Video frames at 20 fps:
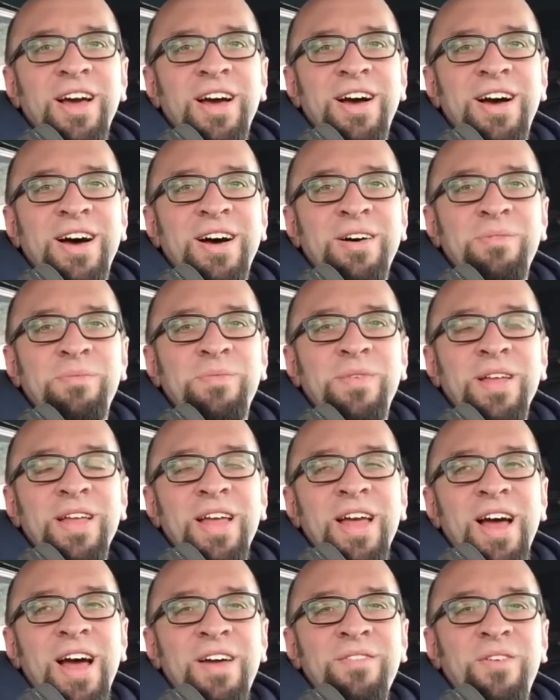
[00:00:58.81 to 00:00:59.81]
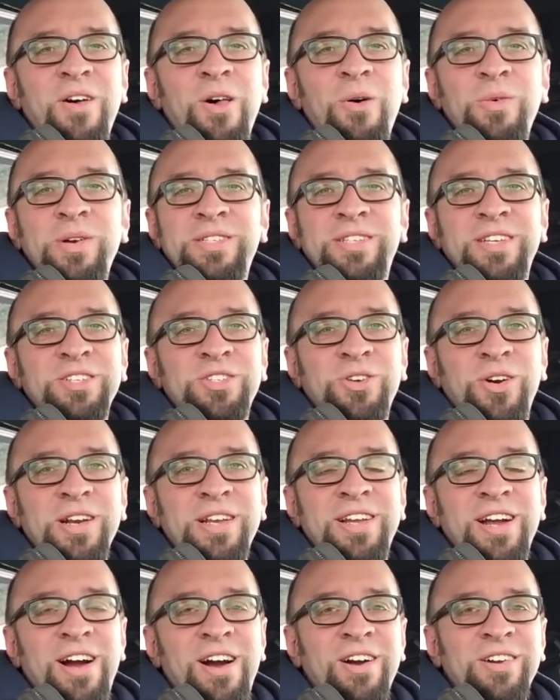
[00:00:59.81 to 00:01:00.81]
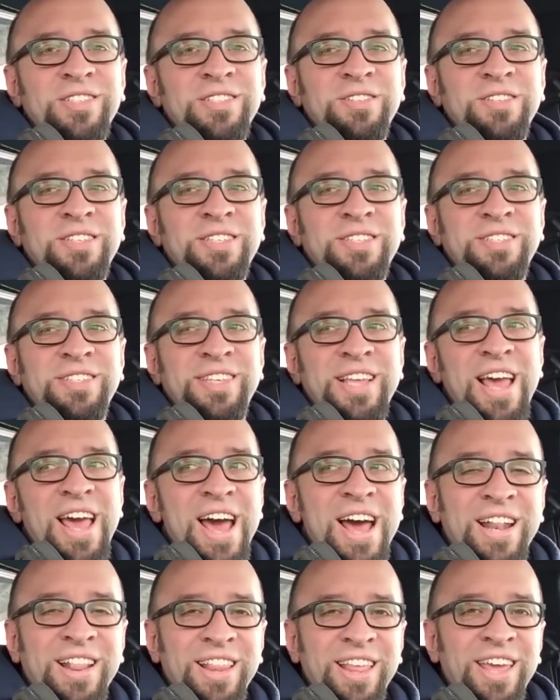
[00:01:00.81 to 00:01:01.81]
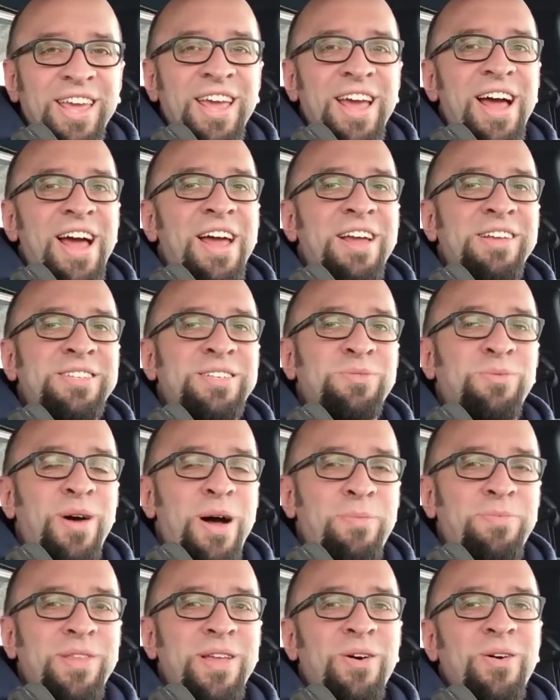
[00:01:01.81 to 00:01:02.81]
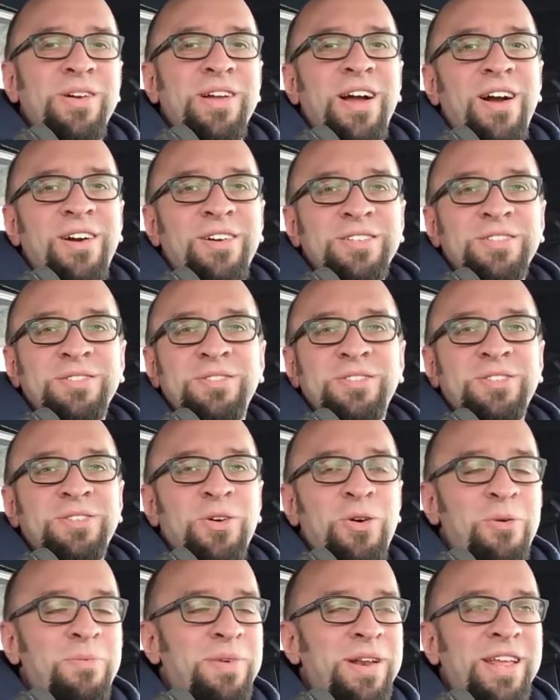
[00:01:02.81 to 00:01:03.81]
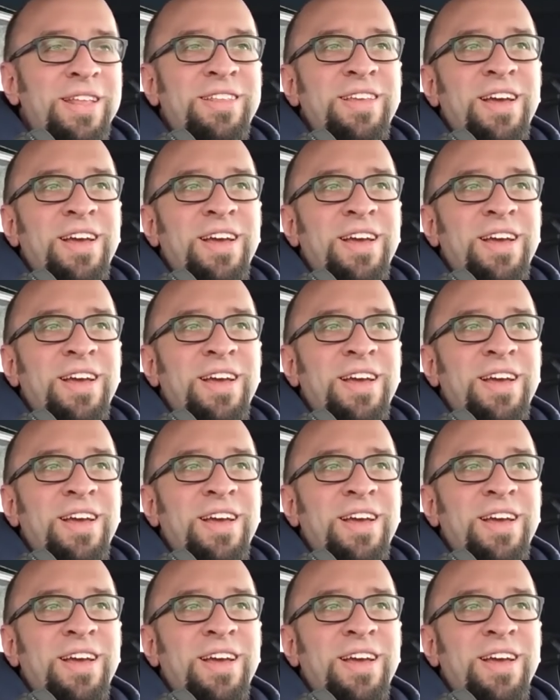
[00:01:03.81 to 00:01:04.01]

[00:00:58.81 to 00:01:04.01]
Um, I've always enjoyed cars. Sadly, I swapped out cars so many